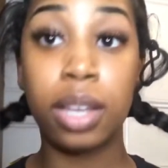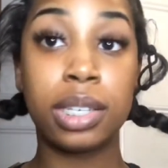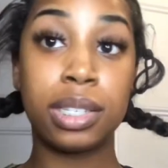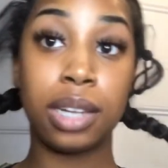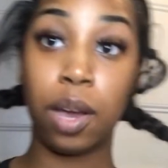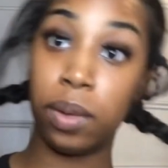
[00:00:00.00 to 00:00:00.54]

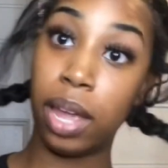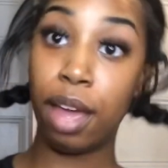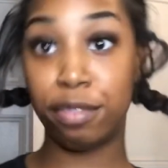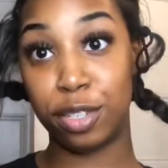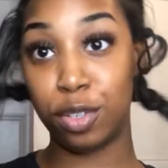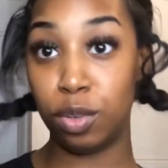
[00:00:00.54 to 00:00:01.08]
So now we
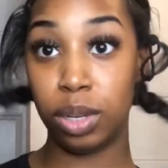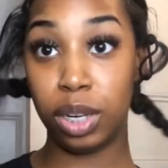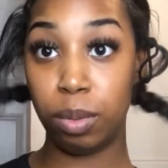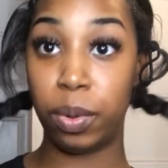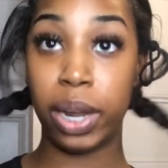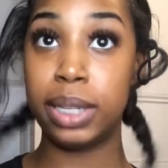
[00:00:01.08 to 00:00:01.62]
have two
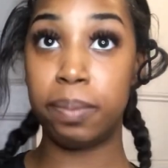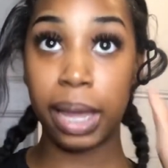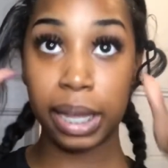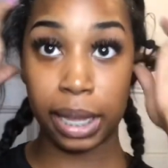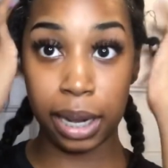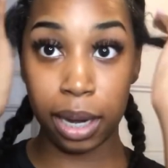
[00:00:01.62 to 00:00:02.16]
little braids
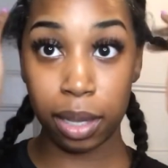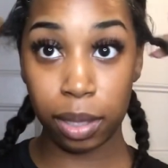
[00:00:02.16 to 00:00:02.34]
back here,